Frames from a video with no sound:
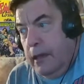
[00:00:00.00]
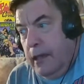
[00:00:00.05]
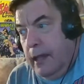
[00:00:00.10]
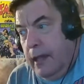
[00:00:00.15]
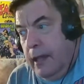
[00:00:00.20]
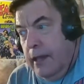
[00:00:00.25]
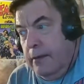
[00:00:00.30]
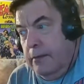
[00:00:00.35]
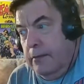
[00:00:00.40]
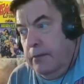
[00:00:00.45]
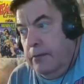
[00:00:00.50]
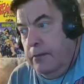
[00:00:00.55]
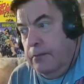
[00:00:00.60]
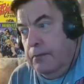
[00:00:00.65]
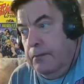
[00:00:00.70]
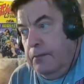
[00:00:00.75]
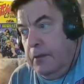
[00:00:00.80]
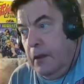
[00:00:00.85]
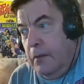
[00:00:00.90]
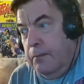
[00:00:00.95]
And
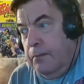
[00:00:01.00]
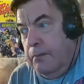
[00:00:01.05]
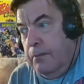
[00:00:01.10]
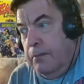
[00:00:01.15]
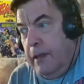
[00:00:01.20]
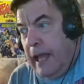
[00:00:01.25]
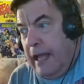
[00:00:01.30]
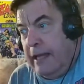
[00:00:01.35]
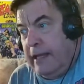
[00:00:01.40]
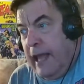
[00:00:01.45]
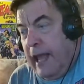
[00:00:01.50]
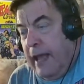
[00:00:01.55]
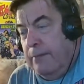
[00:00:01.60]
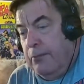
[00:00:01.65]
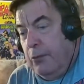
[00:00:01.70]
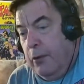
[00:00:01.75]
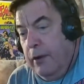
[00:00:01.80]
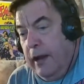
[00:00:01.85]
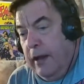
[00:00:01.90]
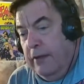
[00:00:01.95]
Black
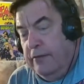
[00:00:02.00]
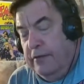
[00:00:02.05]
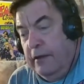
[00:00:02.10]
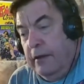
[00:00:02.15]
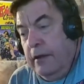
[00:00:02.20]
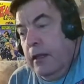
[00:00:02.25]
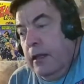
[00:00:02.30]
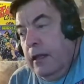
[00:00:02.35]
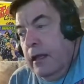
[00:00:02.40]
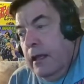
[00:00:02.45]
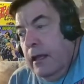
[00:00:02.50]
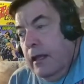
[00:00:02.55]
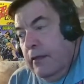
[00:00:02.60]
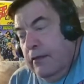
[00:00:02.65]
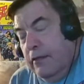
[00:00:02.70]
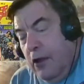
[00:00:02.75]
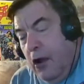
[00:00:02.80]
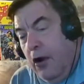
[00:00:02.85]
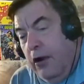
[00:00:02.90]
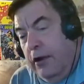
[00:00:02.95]
Cat point, I said
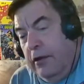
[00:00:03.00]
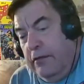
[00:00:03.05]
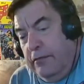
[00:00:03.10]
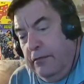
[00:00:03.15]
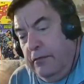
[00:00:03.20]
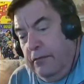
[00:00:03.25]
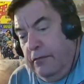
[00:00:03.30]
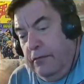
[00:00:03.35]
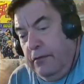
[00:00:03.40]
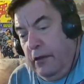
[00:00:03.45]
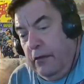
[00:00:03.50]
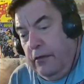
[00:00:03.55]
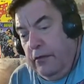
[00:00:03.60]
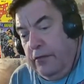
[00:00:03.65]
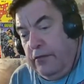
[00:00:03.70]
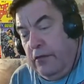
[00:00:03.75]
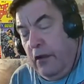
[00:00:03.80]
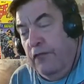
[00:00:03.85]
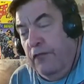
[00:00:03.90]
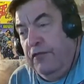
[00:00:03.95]
they already.
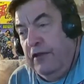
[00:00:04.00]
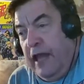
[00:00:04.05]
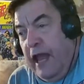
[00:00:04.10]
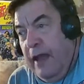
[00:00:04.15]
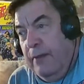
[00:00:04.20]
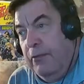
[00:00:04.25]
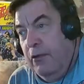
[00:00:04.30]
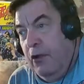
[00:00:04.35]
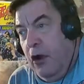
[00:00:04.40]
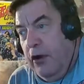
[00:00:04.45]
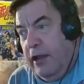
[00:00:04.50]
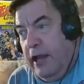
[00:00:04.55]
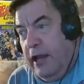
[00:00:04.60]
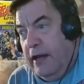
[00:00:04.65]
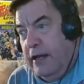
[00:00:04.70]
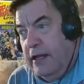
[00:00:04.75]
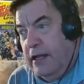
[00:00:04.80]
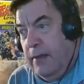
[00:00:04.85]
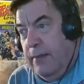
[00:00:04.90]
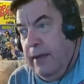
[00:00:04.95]
Sophie Campbell already
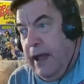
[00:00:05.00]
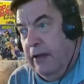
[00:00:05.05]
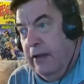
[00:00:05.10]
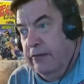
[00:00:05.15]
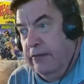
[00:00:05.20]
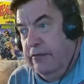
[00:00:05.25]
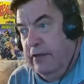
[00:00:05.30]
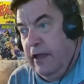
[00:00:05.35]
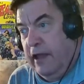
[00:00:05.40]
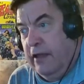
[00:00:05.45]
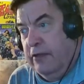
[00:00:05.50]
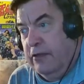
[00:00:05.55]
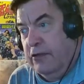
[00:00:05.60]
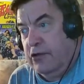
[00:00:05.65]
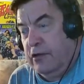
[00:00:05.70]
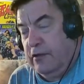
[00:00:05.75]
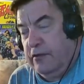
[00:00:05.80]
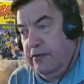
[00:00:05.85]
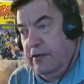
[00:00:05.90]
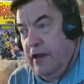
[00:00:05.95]
had to come out and say that
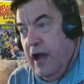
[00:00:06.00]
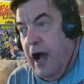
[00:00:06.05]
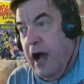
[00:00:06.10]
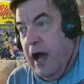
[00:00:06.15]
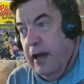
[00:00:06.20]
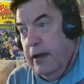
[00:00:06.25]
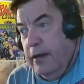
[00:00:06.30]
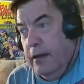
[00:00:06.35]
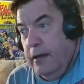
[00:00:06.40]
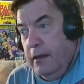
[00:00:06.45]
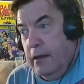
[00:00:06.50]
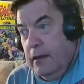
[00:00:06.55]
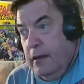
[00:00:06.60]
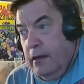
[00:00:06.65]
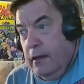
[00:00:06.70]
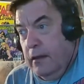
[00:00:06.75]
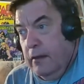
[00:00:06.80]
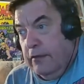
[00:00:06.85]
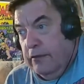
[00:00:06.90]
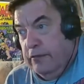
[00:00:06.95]
she's not,
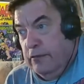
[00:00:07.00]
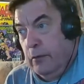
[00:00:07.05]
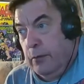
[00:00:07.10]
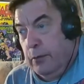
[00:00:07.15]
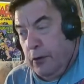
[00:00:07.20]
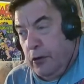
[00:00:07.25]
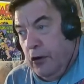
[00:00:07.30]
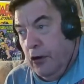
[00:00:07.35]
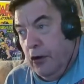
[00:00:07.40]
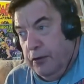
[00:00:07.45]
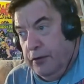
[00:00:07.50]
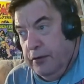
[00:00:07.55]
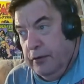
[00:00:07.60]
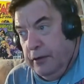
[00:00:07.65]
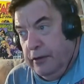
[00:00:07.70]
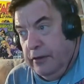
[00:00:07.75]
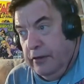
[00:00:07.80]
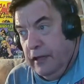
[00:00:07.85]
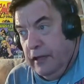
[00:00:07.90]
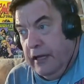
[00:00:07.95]
the
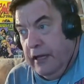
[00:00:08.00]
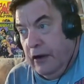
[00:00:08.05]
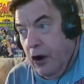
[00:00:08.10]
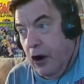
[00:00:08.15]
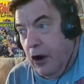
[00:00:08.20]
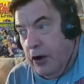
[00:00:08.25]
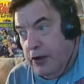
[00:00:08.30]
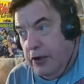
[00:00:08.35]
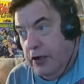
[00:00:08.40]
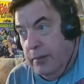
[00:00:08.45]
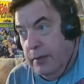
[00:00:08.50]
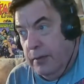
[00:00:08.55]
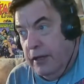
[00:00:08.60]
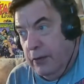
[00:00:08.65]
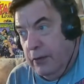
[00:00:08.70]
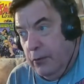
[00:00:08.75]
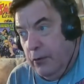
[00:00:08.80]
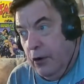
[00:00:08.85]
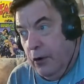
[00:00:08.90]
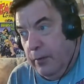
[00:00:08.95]
Supergirl and Lena aren't going to be in
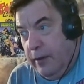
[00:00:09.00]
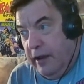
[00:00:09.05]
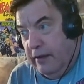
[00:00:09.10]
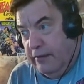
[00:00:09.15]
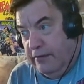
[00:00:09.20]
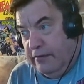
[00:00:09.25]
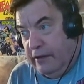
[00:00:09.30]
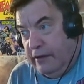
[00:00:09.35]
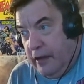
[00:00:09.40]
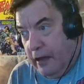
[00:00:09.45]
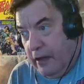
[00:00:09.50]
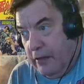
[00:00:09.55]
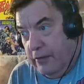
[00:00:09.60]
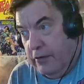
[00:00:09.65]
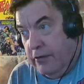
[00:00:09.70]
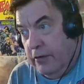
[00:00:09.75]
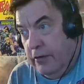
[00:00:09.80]
a romance together.